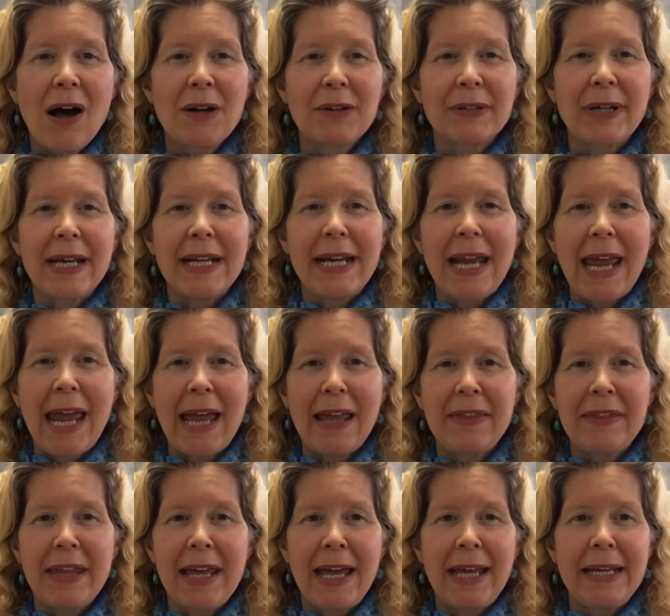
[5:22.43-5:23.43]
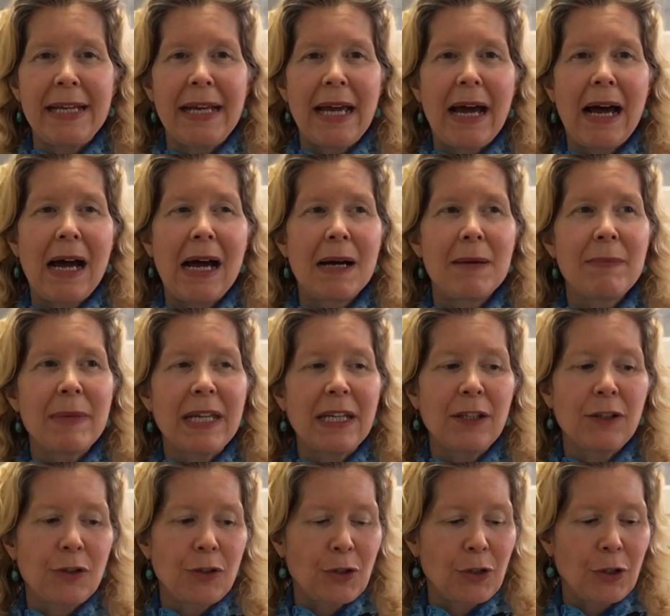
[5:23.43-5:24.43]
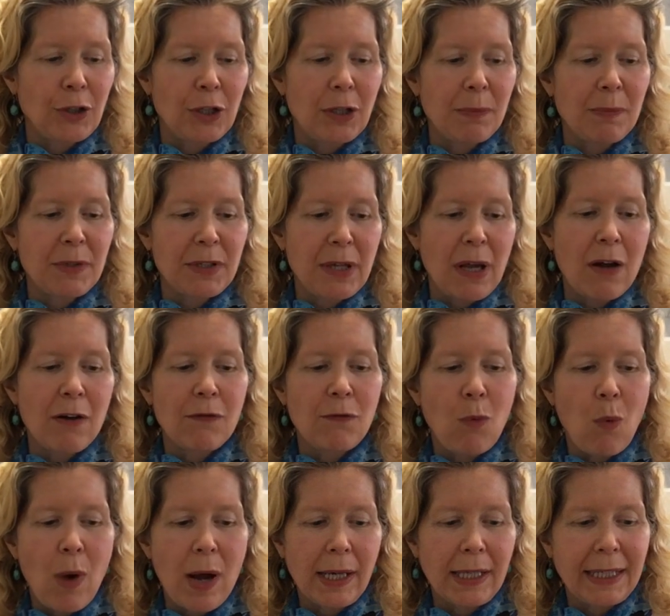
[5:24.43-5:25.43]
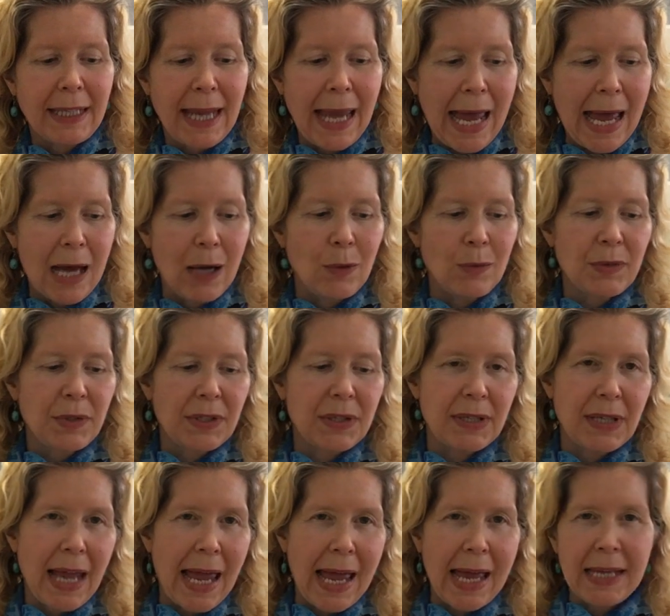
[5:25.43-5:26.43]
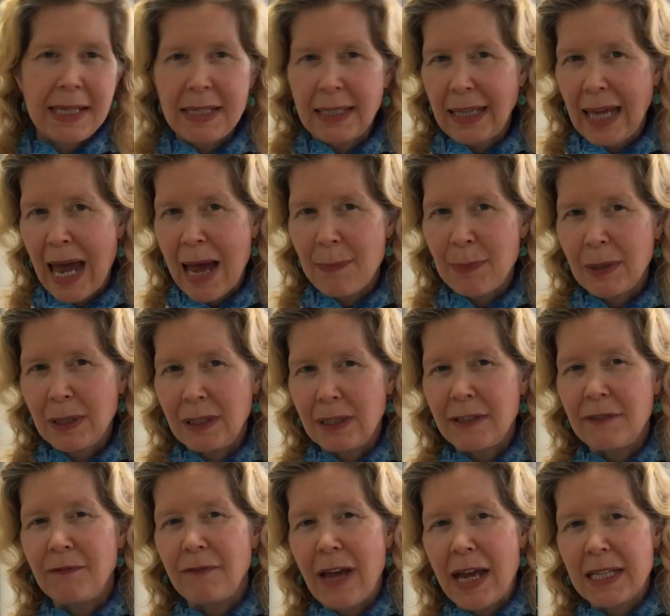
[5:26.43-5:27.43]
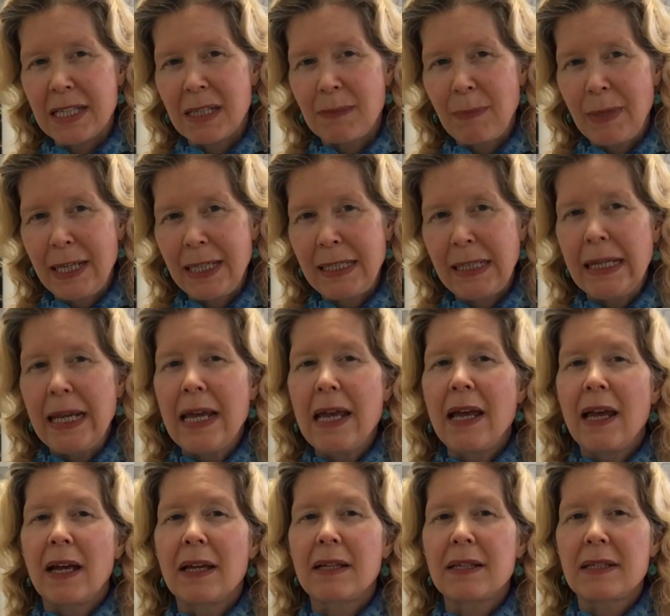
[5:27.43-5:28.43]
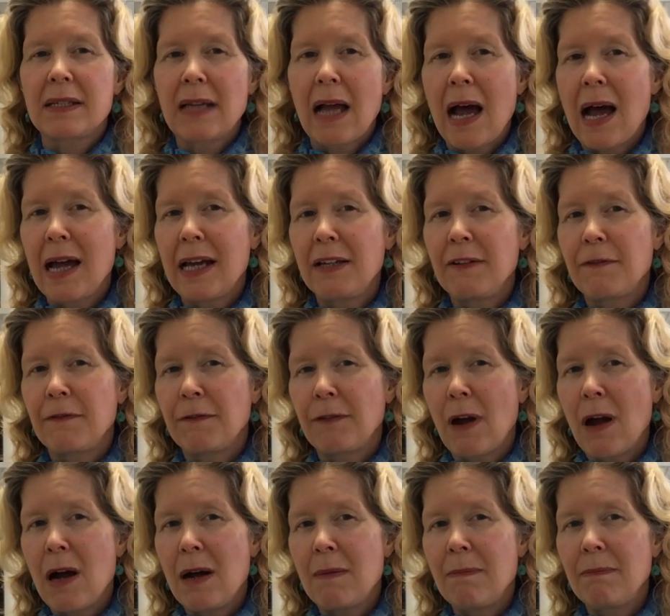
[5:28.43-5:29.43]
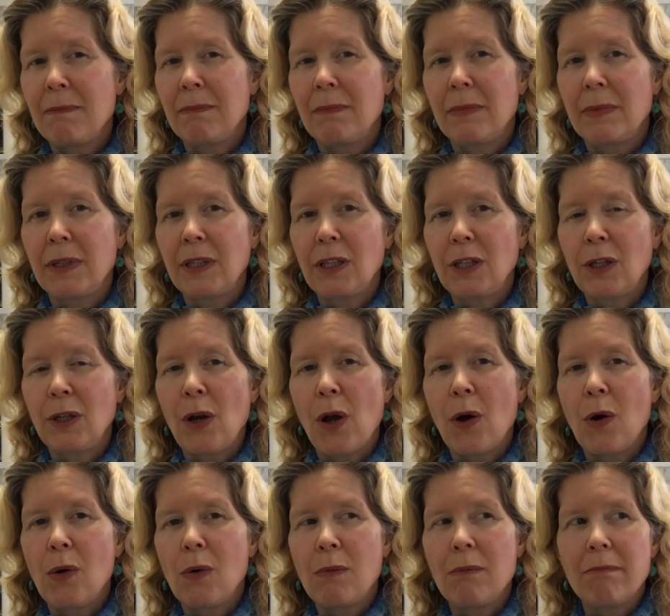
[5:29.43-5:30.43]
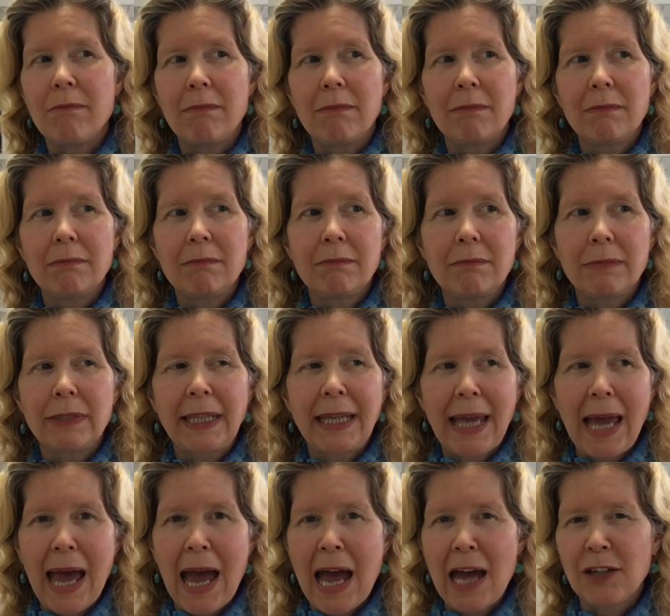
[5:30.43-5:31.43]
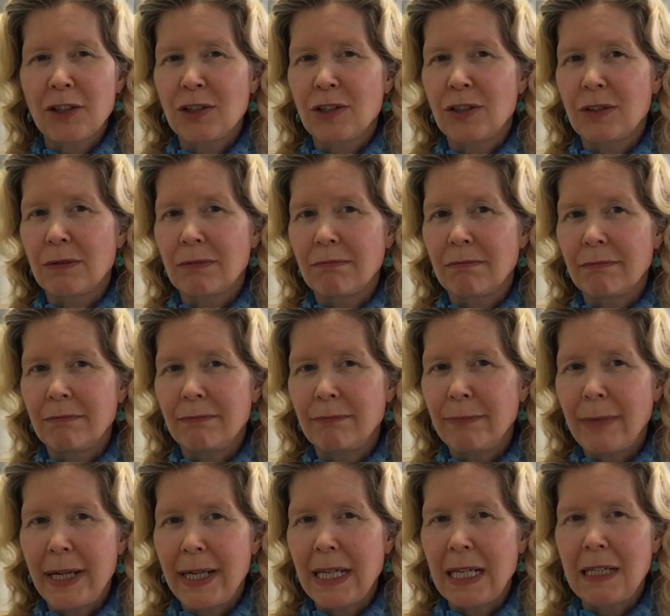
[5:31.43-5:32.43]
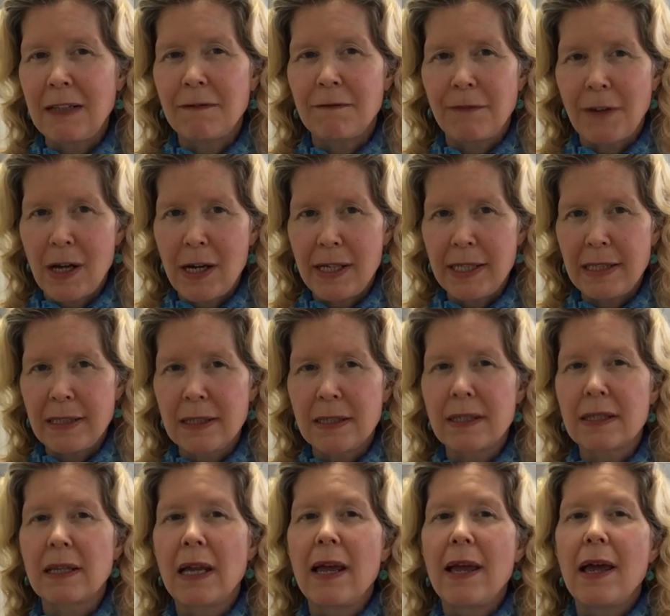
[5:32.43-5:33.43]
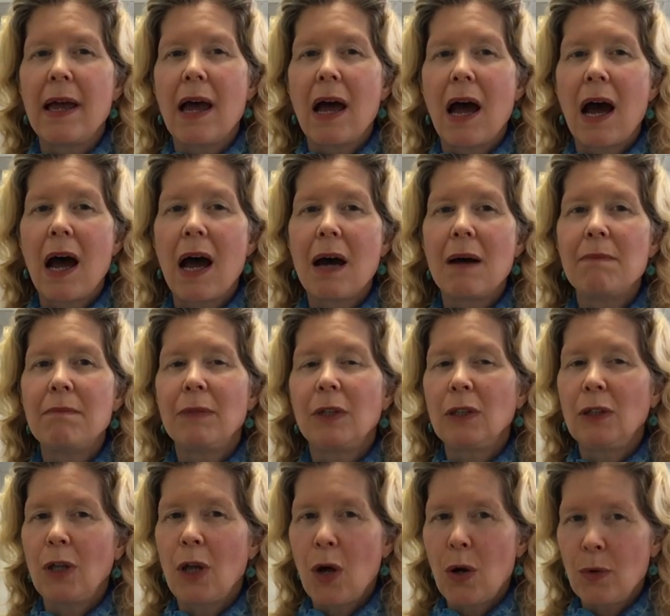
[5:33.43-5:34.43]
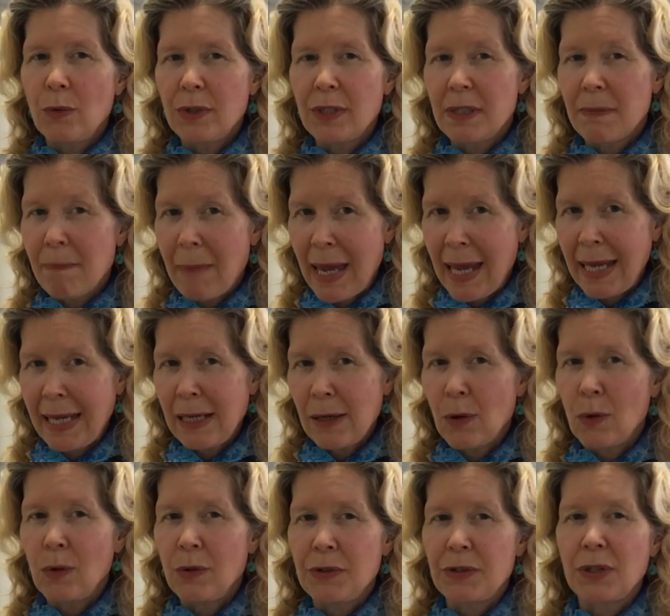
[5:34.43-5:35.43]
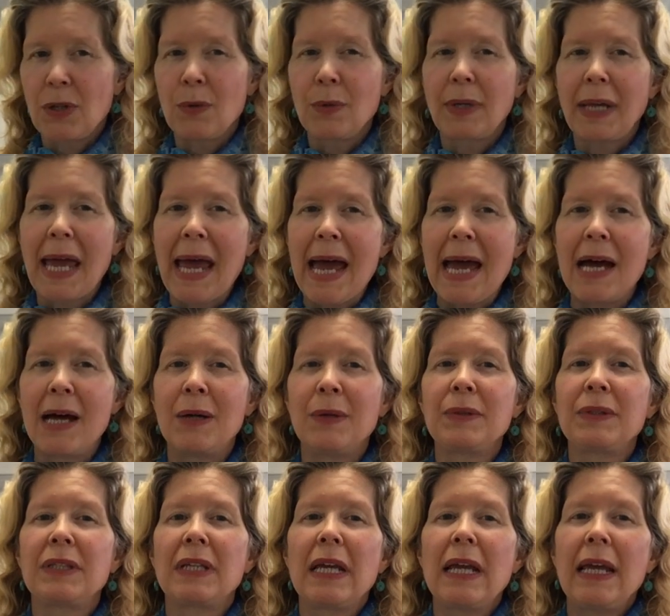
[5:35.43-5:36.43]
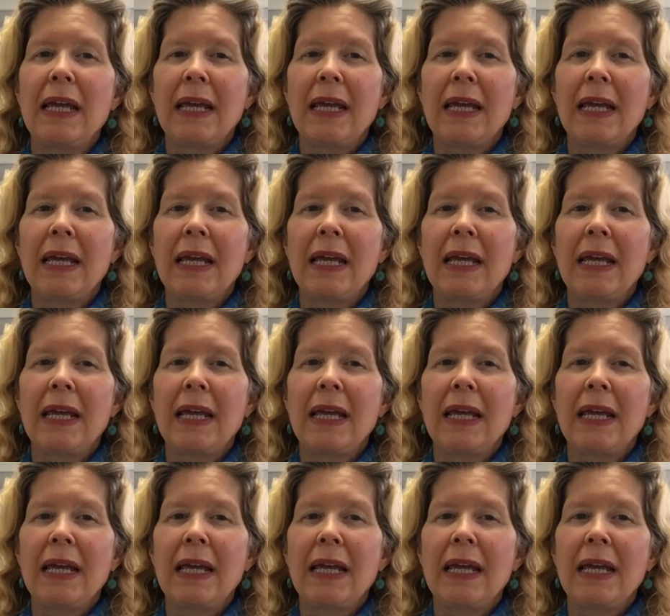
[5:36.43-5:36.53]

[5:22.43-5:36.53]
All right, and then in terms of what counts as a capital investment, aside from, you know, cash, money, funds, loans may also count.